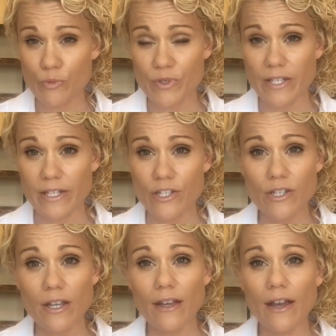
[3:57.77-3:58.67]
percentage
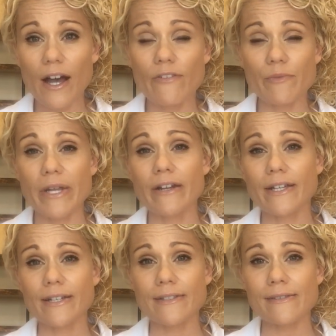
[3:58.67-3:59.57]
of
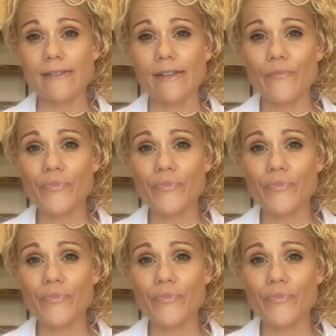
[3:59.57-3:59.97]
Americans.